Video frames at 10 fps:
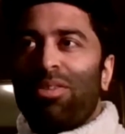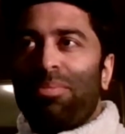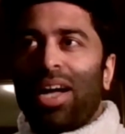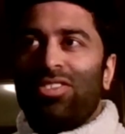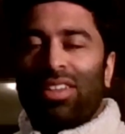never
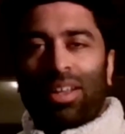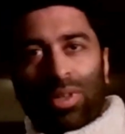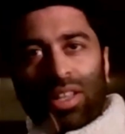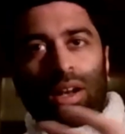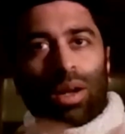imagined like
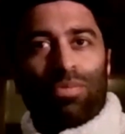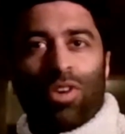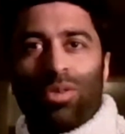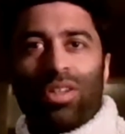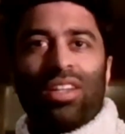when the club
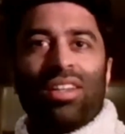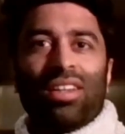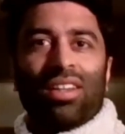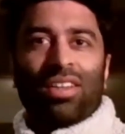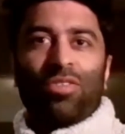folded
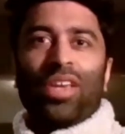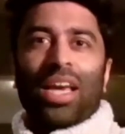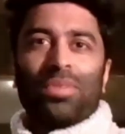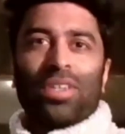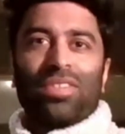a few
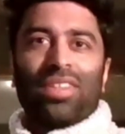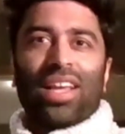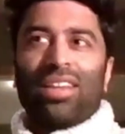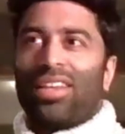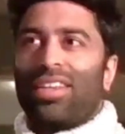games after
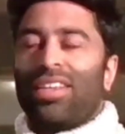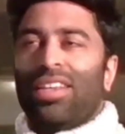that, like